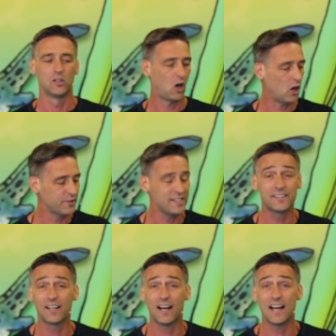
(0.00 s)
All
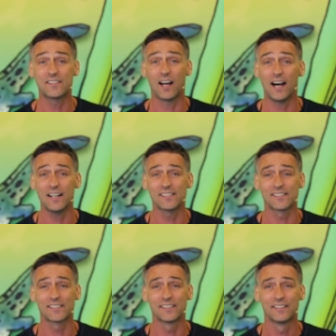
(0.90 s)
these guys,
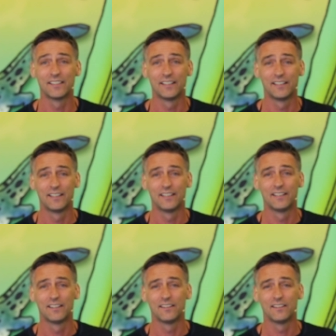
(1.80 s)
us,
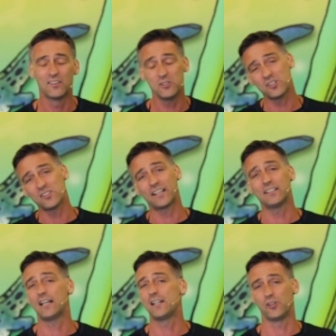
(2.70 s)
they're just like
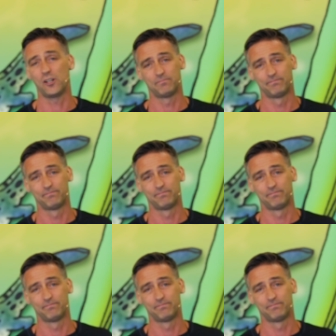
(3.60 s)
Elijah.